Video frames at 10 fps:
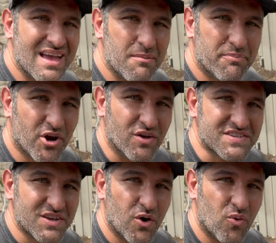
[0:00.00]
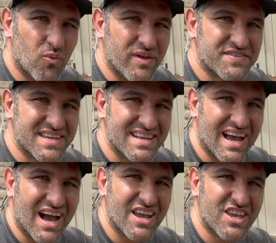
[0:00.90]
But also, we've seen
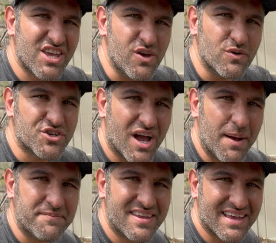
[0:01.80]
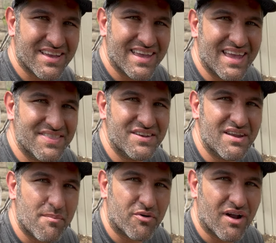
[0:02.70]
a huge uptick in the
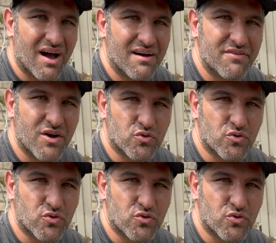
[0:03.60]
number of